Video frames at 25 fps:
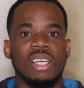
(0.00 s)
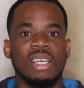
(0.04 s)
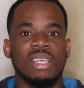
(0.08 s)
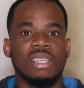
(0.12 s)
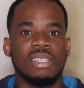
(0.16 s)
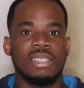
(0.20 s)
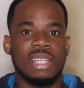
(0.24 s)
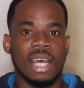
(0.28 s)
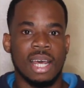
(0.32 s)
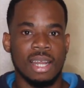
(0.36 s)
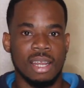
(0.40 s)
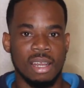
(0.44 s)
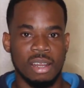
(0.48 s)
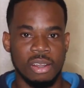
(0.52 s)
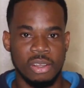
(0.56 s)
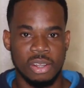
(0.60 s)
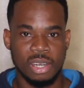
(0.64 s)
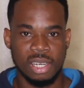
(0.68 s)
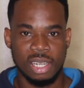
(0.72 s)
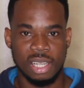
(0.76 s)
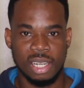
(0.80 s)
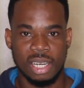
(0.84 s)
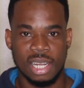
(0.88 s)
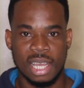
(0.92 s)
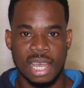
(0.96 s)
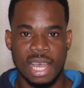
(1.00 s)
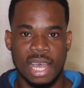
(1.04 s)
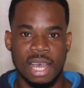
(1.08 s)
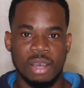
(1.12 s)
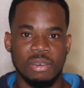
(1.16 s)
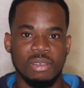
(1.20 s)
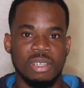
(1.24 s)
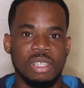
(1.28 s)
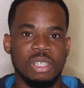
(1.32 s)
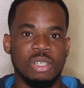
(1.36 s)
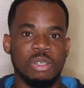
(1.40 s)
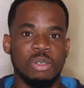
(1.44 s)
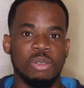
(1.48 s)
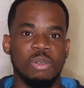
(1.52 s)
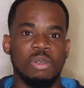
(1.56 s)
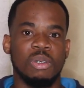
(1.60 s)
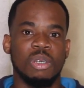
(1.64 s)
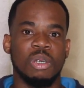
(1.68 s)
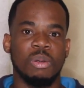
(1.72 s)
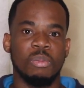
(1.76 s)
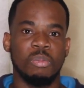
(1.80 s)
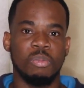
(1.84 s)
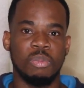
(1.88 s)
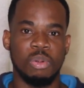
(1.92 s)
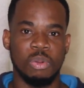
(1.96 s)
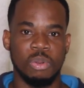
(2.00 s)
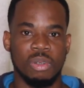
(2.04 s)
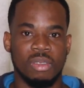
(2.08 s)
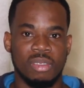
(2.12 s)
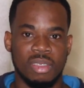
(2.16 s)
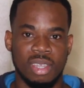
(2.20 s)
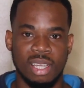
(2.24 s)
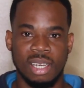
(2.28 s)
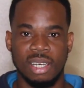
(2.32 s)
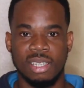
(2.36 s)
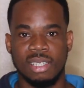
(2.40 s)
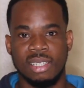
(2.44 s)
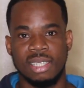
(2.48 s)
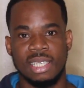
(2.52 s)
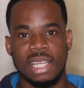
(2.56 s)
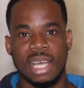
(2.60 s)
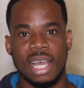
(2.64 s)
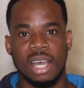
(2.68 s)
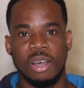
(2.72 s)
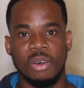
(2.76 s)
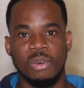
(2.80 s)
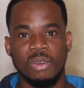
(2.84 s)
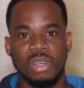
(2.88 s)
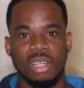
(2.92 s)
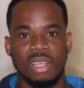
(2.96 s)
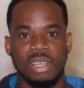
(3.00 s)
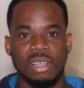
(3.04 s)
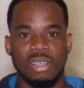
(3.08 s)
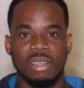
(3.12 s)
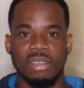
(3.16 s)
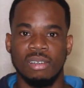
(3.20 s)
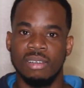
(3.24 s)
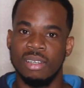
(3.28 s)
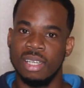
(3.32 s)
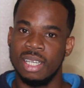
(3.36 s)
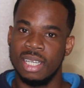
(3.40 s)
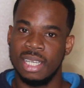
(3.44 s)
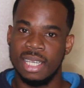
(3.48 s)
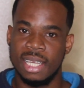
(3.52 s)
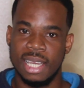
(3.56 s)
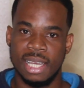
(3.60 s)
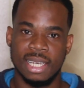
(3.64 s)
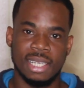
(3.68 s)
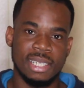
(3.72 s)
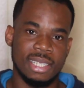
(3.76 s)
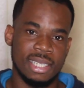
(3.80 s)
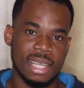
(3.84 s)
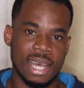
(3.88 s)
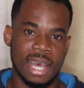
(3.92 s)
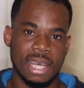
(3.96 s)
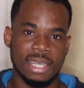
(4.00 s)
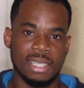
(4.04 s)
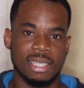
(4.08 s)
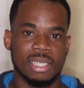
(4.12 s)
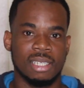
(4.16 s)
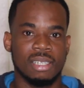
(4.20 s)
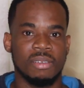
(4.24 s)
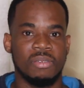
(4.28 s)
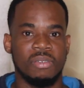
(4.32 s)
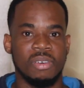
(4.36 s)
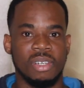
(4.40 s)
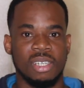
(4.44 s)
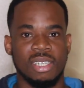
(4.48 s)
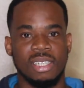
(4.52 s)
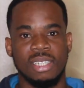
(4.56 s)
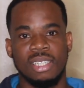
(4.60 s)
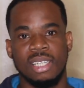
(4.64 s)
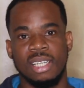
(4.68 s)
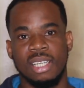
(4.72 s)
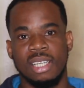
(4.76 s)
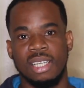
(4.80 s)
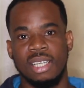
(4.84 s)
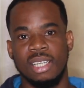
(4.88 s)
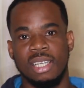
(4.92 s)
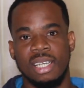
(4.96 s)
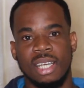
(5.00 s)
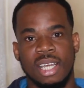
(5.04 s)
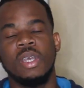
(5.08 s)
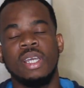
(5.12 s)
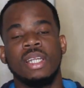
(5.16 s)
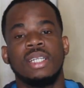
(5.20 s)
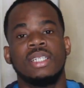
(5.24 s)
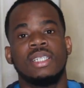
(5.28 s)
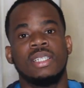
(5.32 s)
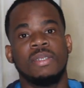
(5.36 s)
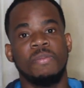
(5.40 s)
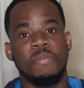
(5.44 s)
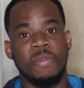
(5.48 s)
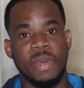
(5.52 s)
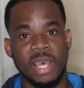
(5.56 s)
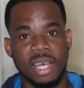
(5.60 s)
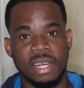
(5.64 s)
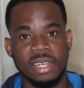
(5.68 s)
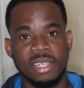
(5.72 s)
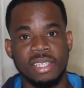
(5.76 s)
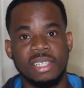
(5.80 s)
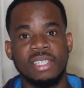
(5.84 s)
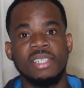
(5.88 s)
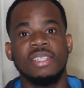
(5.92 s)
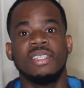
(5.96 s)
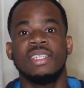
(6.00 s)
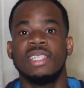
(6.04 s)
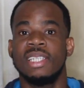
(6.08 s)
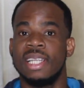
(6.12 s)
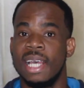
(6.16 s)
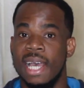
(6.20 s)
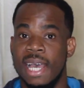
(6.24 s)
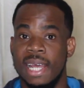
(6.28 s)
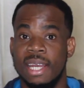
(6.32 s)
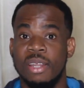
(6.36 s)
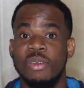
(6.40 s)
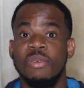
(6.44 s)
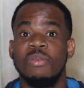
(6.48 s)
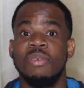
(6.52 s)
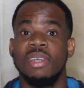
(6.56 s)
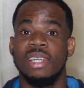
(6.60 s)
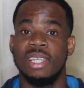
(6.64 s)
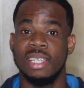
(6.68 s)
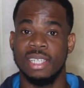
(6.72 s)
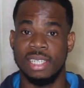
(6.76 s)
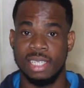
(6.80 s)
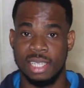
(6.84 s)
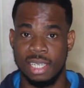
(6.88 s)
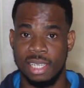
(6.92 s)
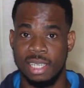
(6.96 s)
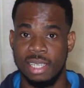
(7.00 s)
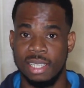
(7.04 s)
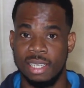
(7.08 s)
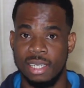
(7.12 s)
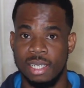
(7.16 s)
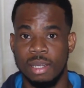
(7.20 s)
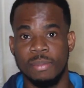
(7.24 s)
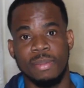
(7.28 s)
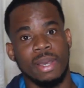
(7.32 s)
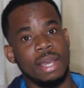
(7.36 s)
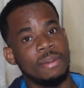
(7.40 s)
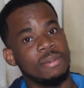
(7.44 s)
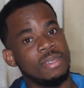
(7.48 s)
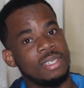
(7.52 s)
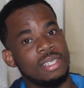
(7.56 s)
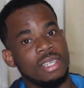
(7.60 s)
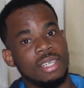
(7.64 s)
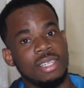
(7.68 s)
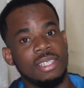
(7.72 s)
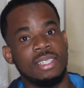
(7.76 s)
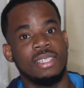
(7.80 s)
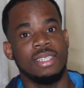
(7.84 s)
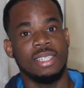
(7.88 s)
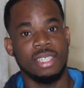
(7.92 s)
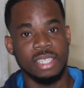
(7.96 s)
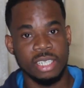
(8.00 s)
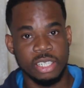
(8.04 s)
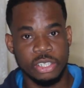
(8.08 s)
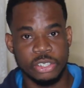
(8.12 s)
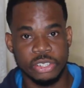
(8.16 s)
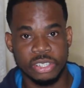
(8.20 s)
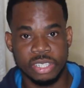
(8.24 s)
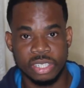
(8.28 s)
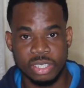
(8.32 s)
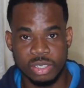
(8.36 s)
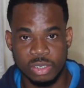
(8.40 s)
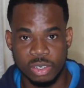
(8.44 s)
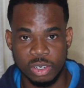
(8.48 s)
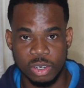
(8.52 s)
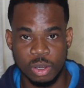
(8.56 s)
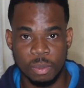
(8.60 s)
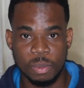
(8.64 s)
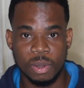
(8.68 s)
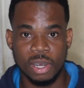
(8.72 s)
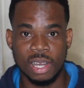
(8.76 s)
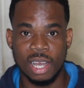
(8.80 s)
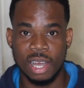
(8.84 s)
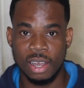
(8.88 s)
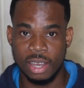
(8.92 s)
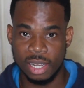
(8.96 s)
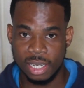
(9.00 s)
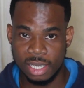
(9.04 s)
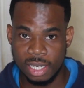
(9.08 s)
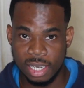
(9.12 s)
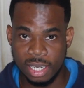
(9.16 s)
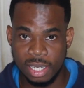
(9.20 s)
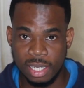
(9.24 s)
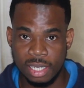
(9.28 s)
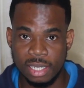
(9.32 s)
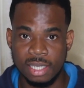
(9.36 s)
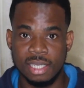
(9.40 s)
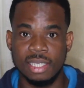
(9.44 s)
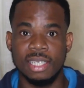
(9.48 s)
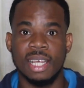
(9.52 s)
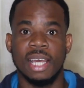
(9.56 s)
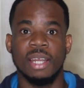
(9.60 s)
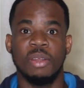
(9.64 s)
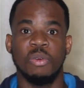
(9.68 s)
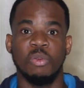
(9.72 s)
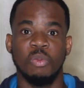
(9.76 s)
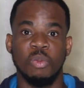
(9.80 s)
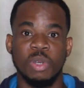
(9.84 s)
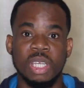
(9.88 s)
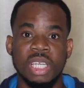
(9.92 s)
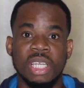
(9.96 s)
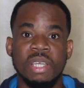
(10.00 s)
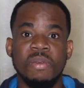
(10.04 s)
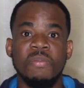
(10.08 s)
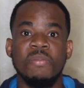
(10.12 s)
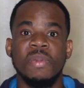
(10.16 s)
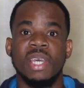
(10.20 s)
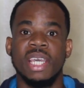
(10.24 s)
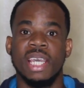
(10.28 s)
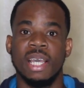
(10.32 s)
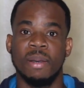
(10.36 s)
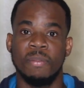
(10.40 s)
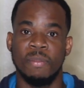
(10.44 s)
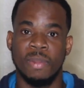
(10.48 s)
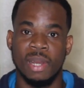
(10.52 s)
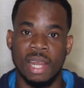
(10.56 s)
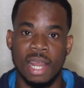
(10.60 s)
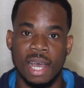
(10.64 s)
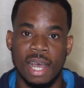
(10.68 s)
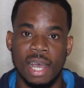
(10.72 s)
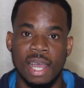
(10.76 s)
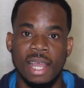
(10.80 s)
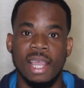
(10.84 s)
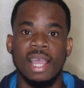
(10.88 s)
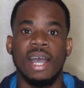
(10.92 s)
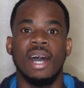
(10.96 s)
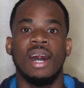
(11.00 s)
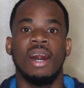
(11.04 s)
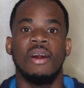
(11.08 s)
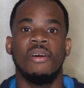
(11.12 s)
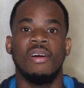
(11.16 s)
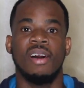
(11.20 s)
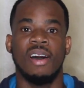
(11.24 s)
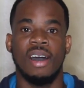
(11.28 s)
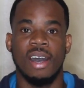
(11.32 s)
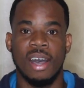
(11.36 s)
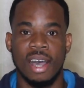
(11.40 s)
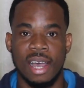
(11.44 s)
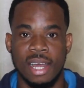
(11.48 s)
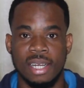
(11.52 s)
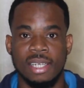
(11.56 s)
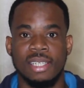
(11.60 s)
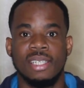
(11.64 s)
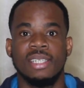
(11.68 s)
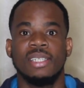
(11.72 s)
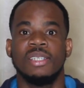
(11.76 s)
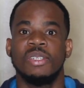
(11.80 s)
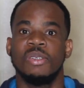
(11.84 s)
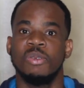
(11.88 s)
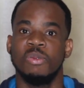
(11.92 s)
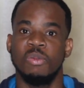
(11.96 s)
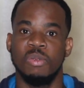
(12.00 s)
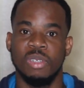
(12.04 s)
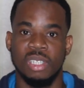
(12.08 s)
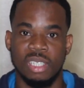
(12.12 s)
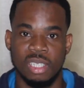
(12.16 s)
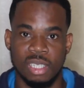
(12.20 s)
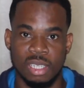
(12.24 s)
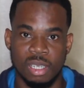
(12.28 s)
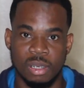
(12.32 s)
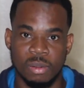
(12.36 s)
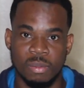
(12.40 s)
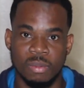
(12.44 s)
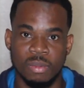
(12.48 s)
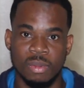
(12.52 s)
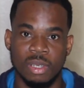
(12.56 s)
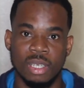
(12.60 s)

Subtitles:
Start learning how to put things down, get tasks for the day. It's better to start with a day. The Bible says, teach us to number our days that we may apply our heart to wisdom.